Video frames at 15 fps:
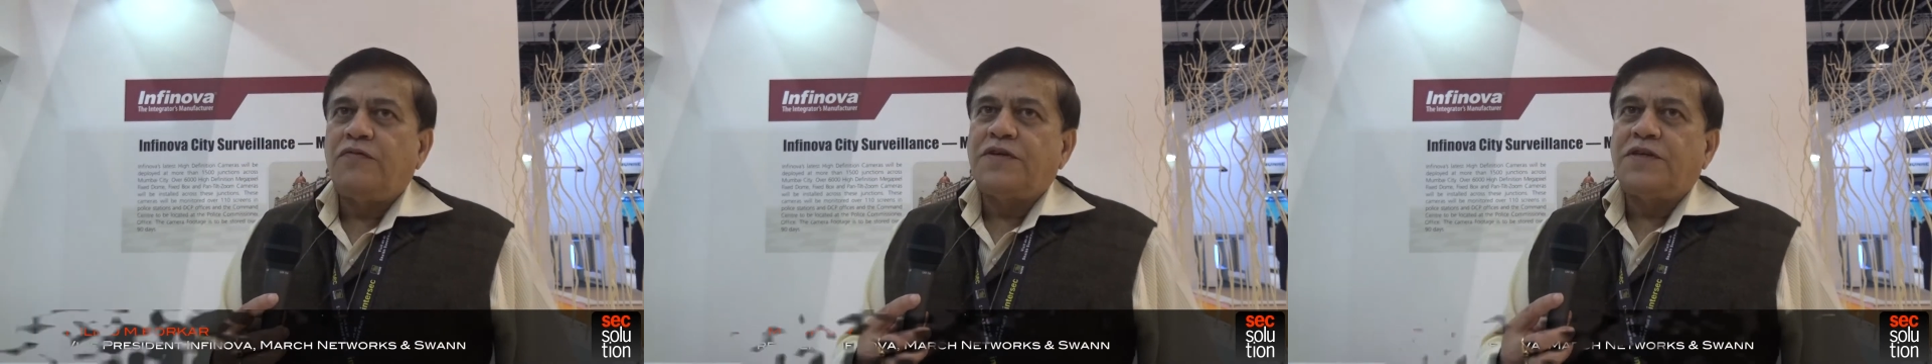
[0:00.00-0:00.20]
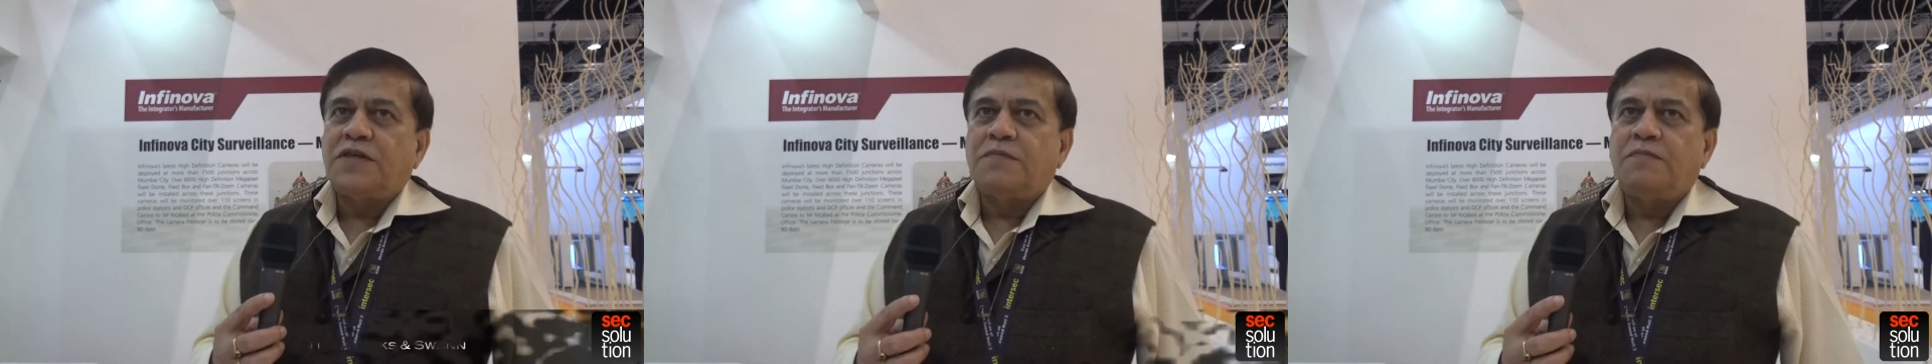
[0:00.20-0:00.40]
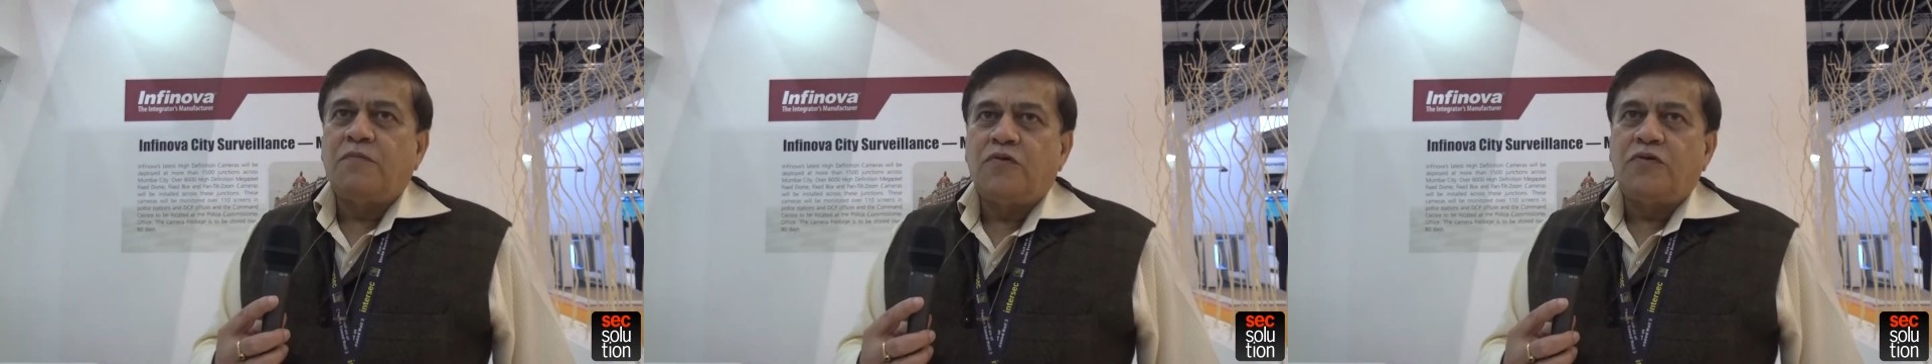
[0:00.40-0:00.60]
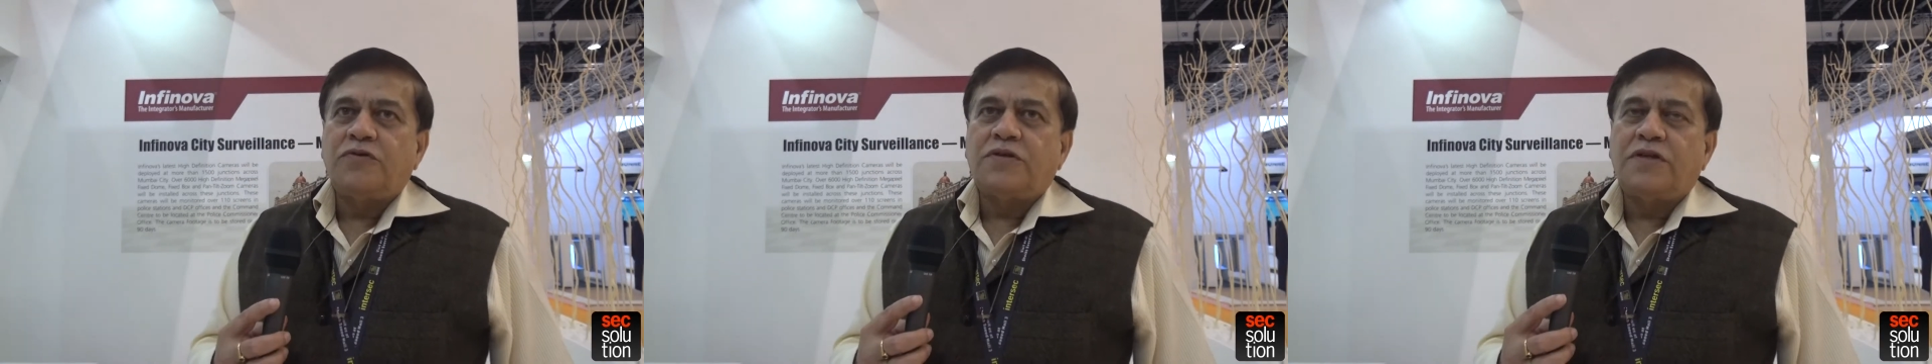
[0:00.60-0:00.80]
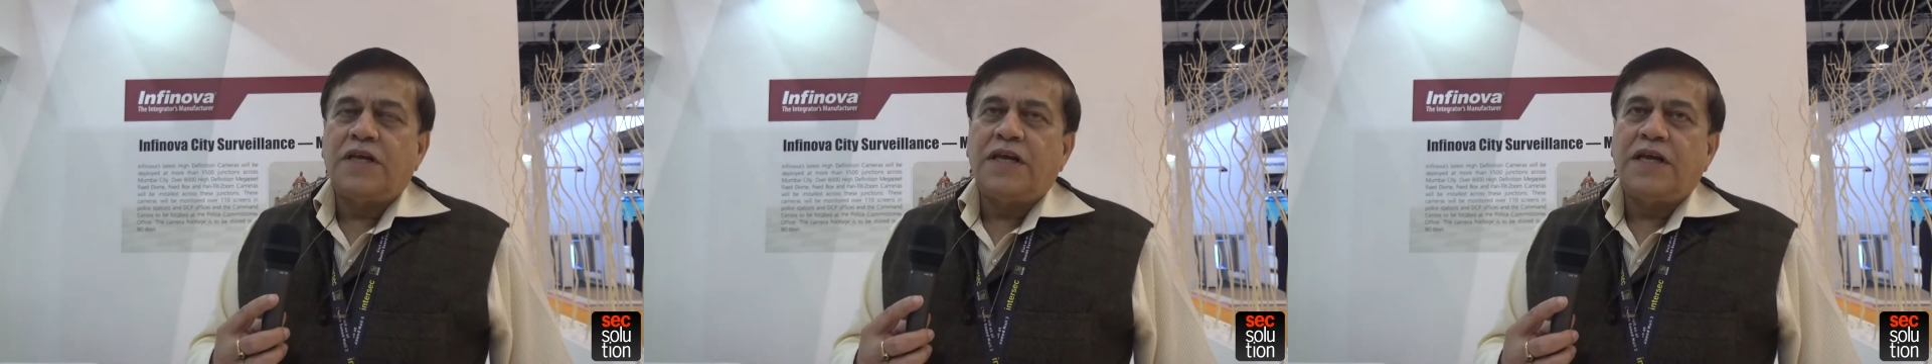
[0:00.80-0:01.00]
which is
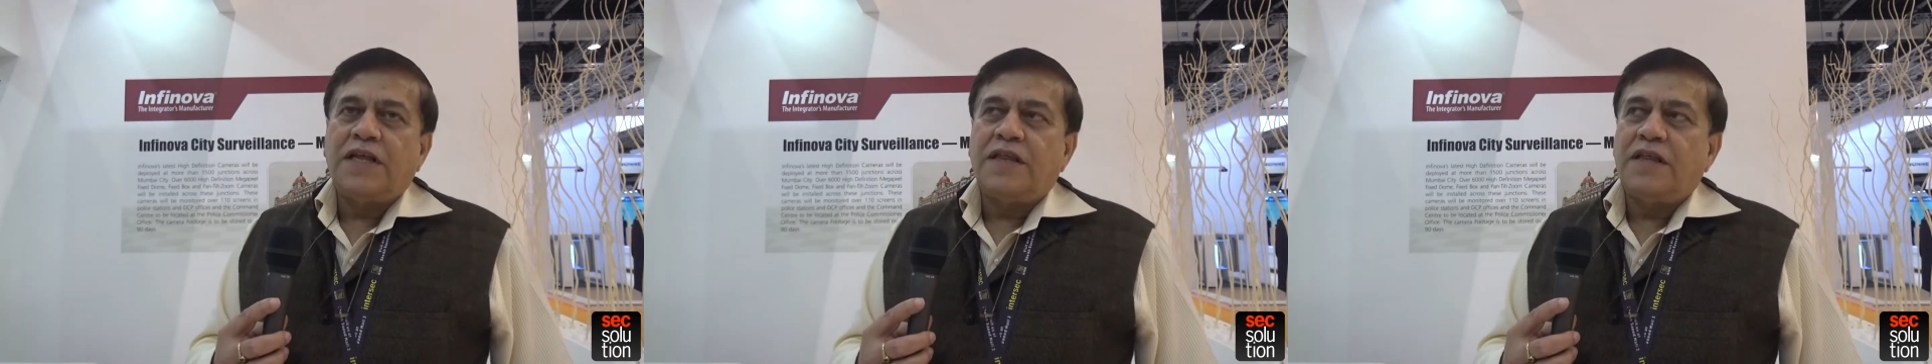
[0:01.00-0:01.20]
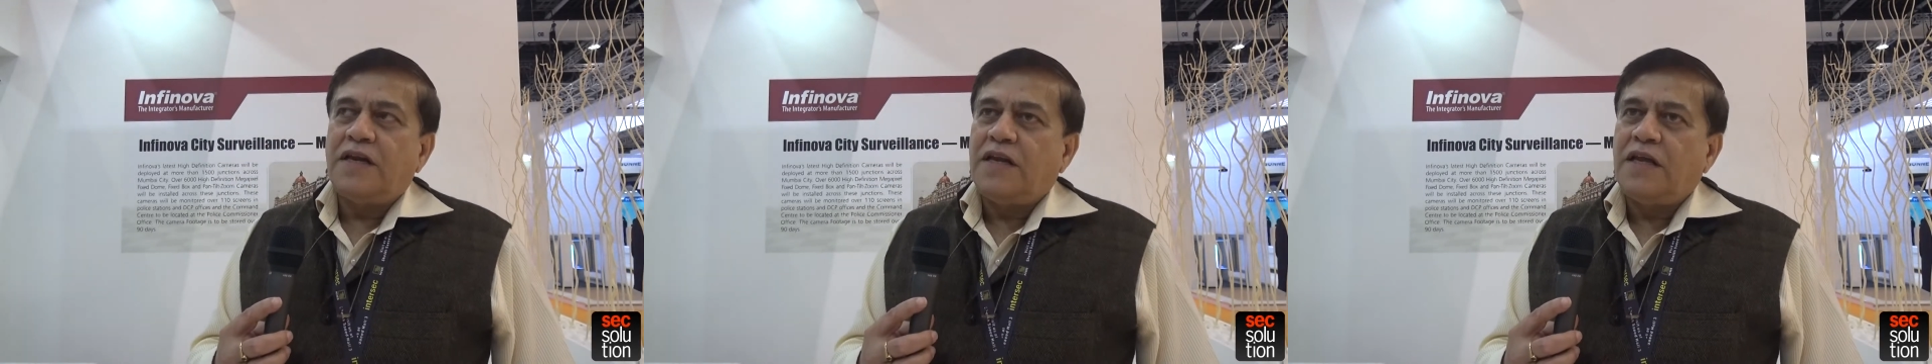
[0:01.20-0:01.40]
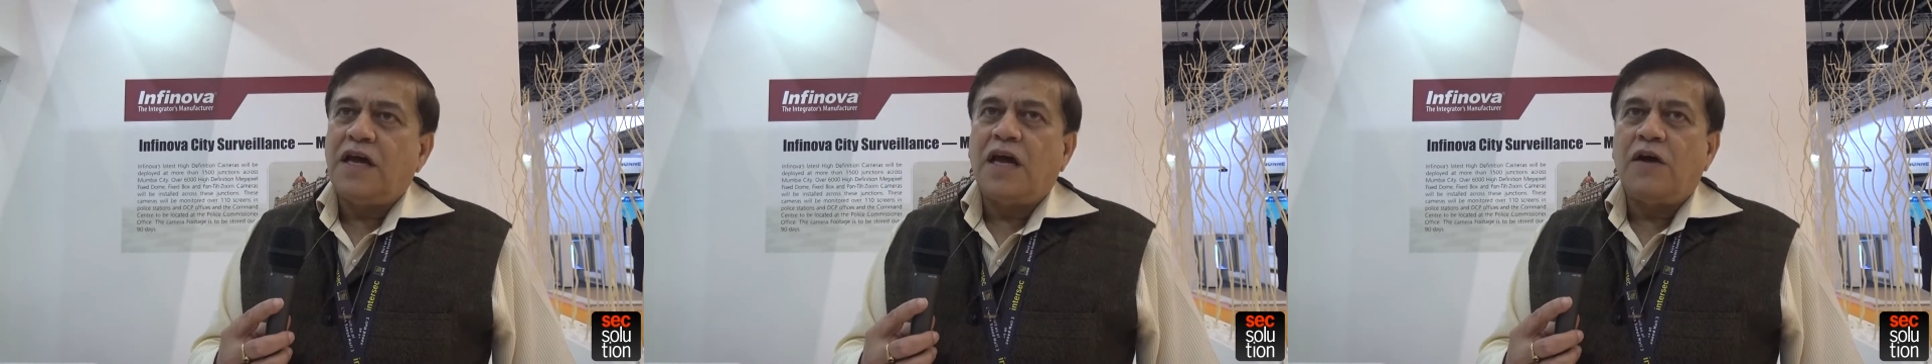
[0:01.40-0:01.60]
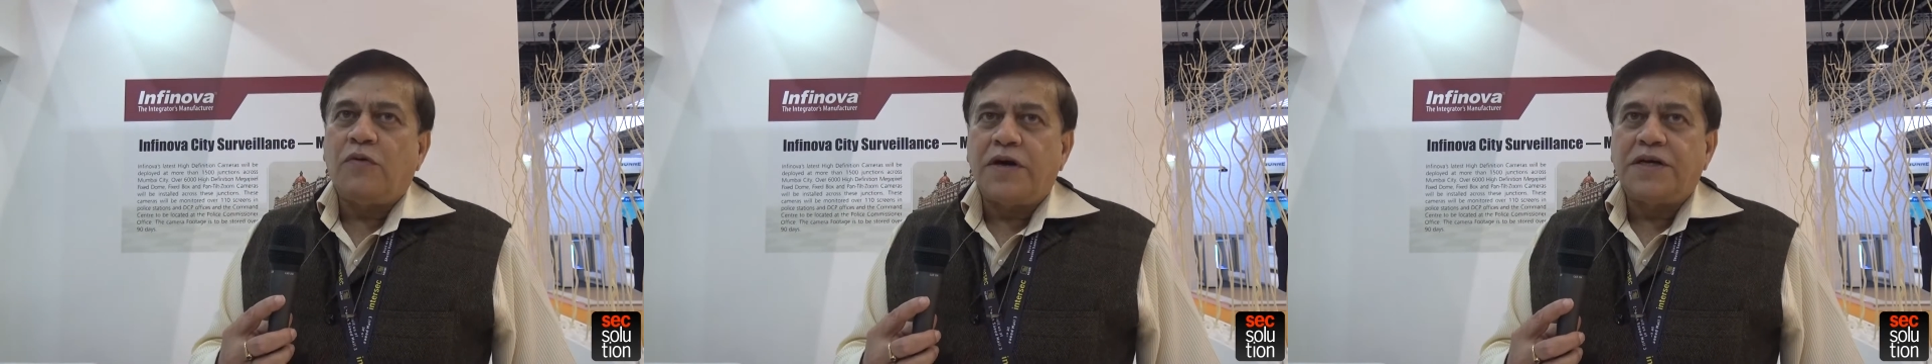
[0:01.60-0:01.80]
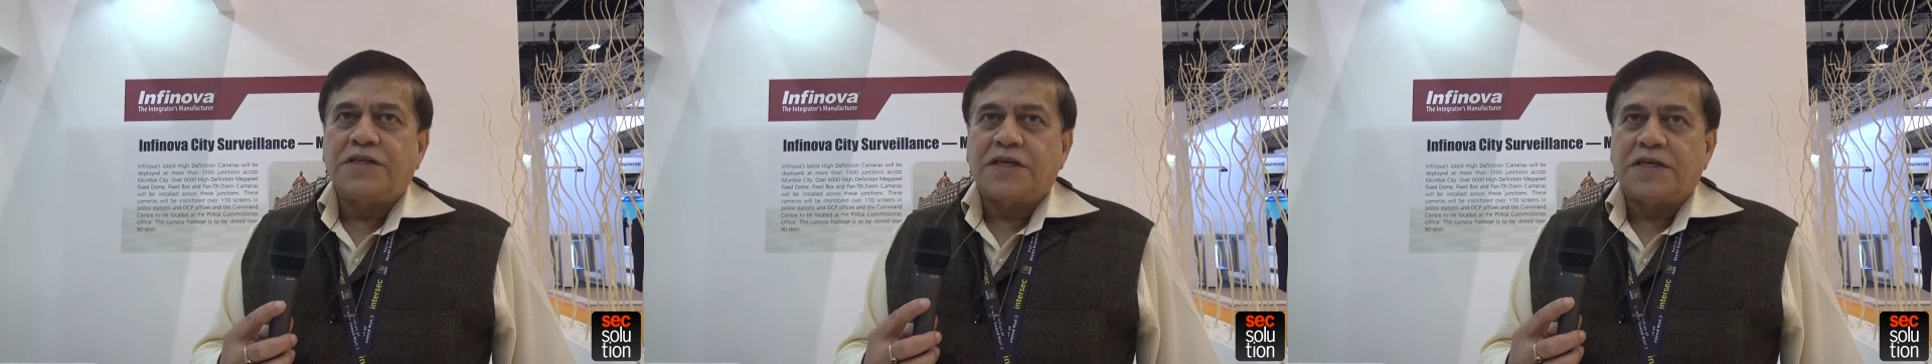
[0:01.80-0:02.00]
mostly in the
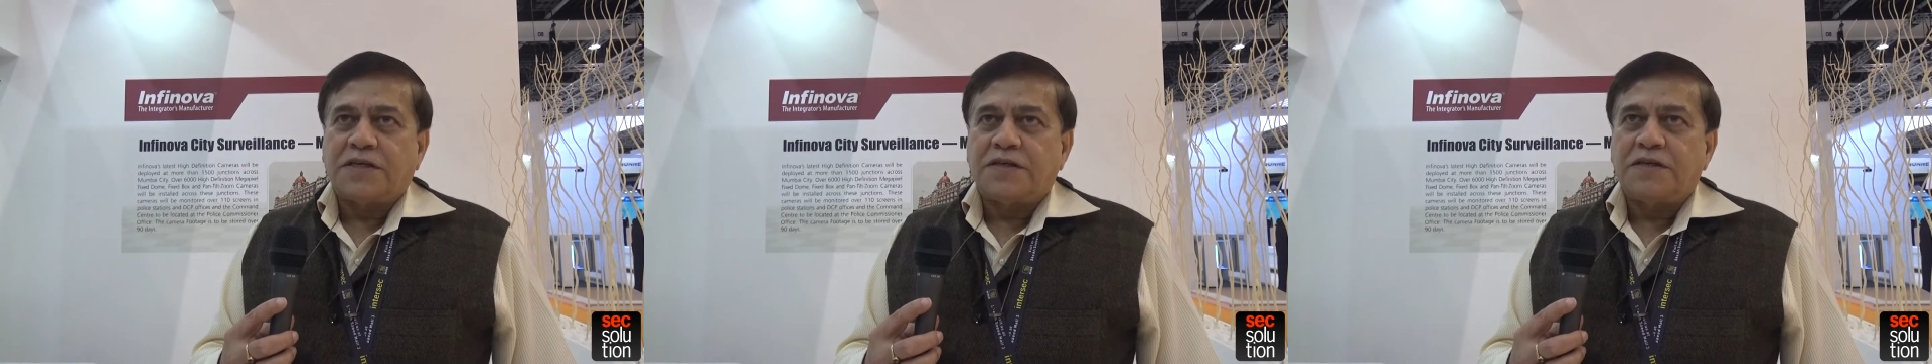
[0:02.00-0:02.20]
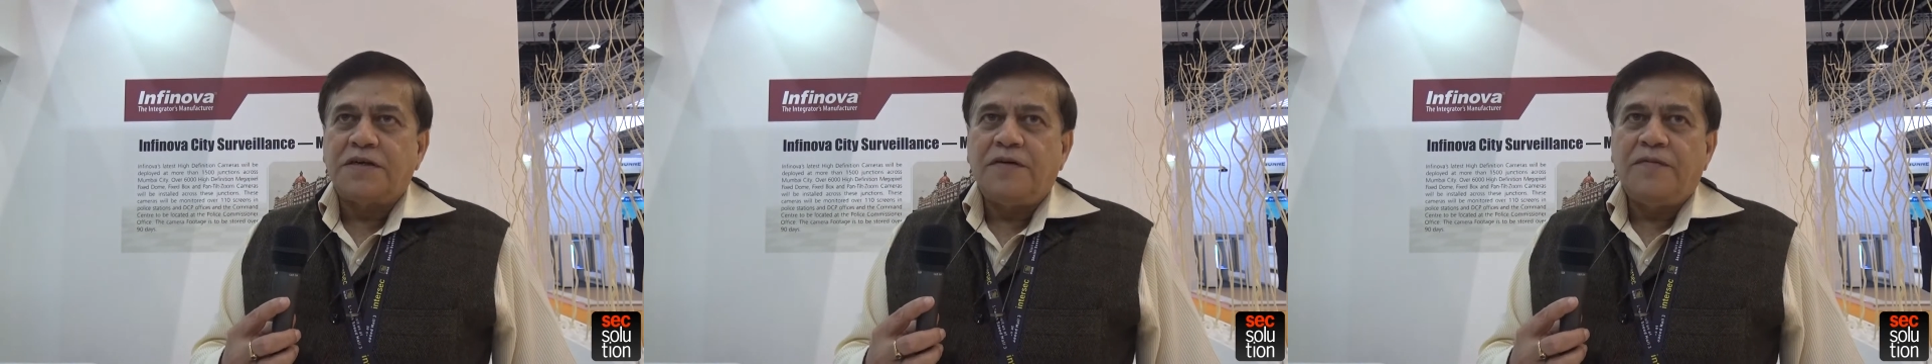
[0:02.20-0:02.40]
DIY sector.